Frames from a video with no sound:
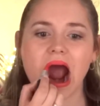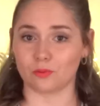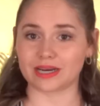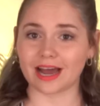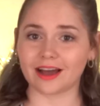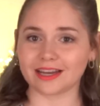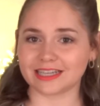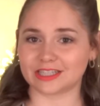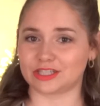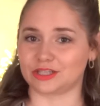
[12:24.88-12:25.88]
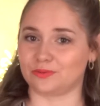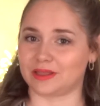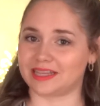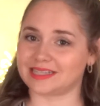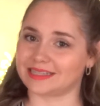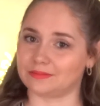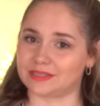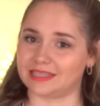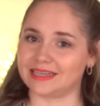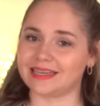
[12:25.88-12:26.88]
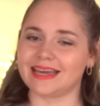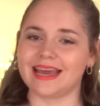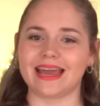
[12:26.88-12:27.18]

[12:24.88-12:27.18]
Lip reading: What I like to do with this lipstick